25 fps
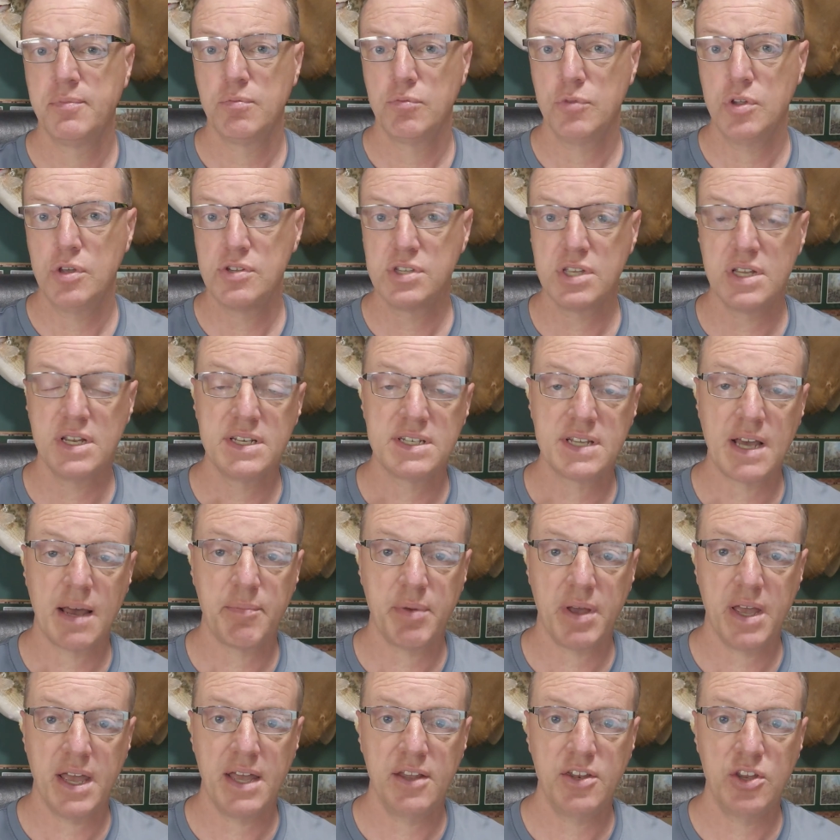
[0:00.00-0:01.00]
use any type
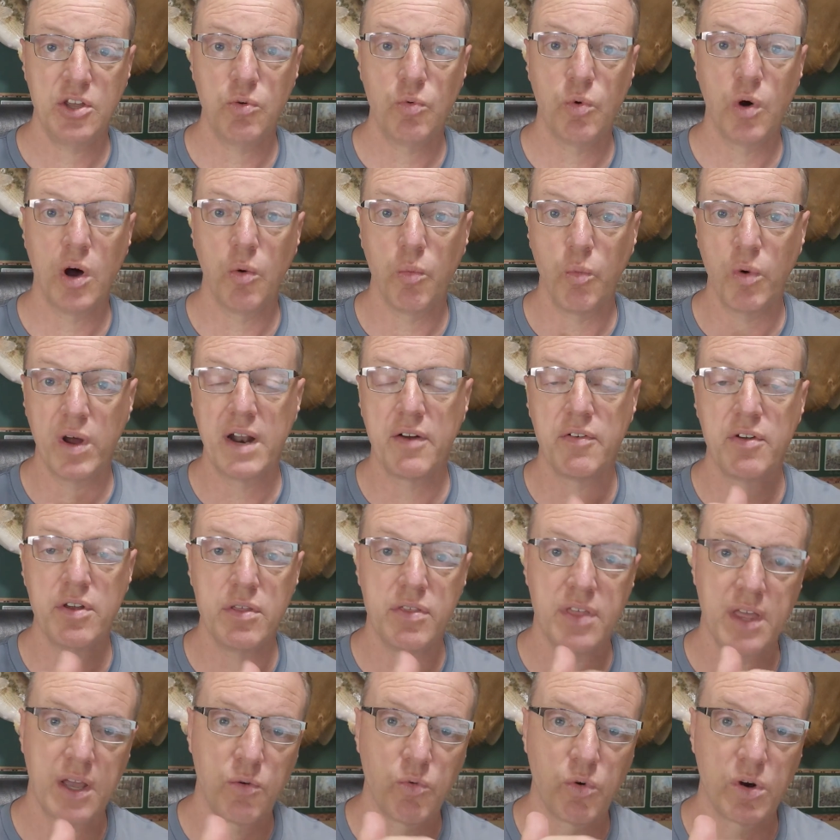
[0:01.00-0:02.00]
of head you want, whatever you
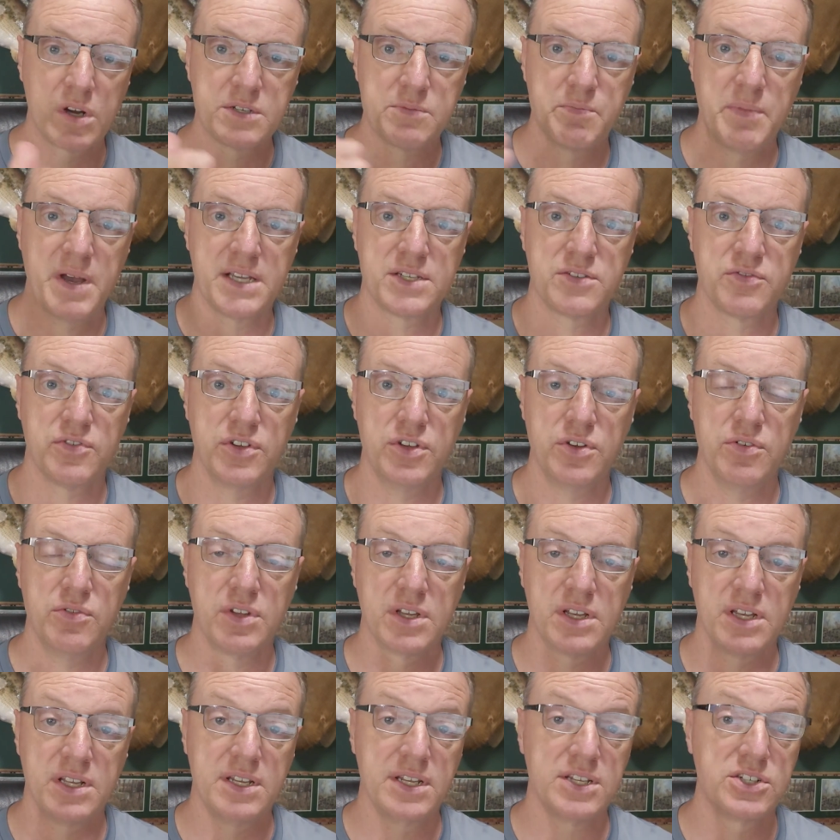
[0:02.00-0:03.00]
think works best for you in the
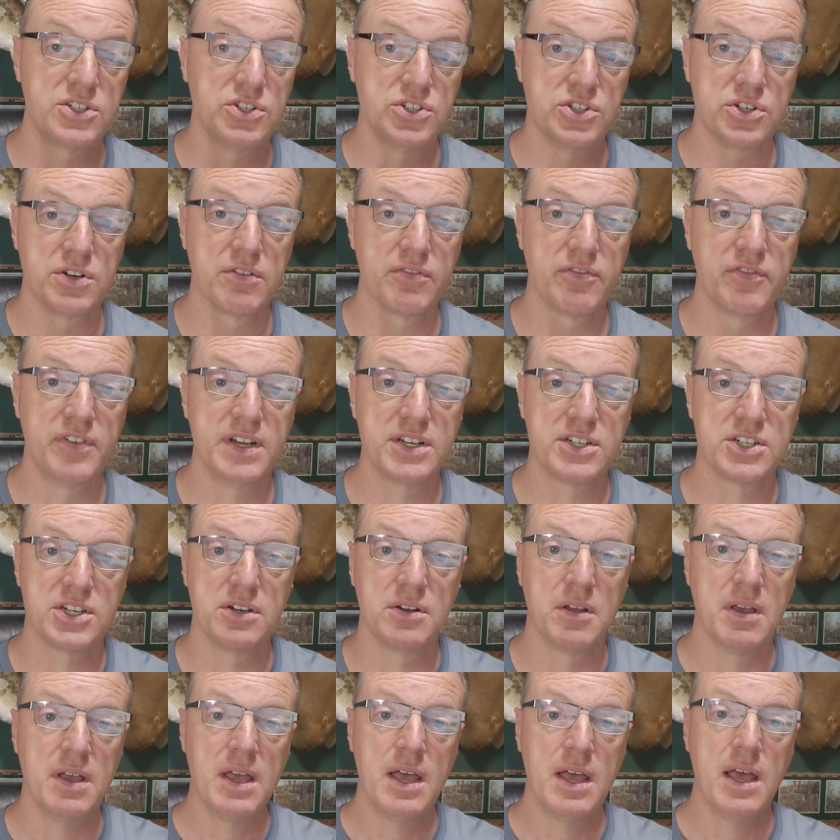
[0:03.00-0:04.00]
conditions you're
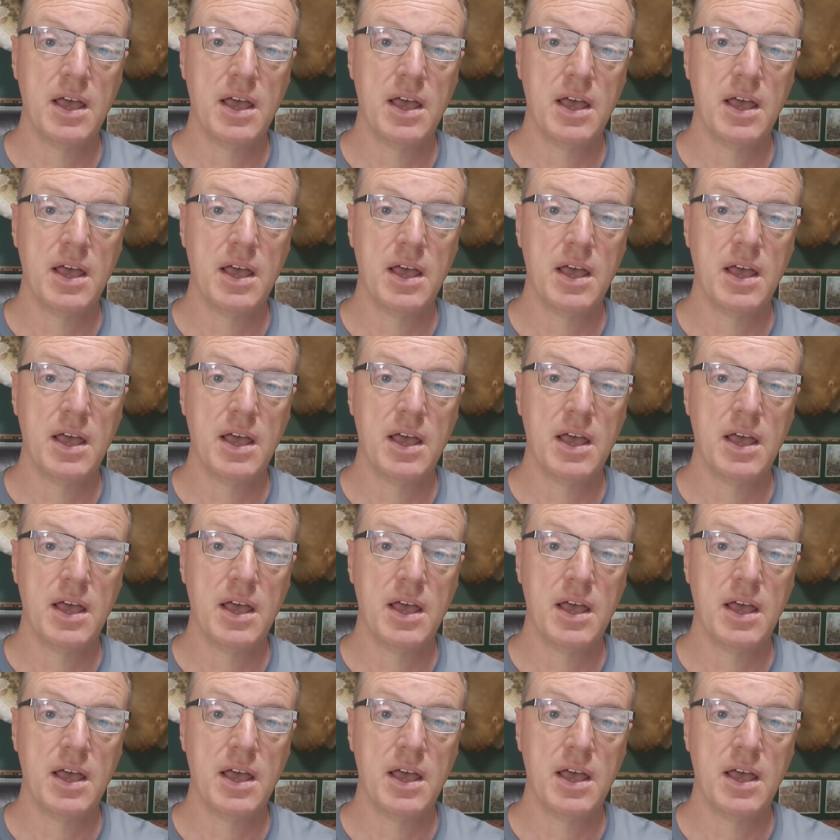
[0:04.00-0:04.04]
fishing.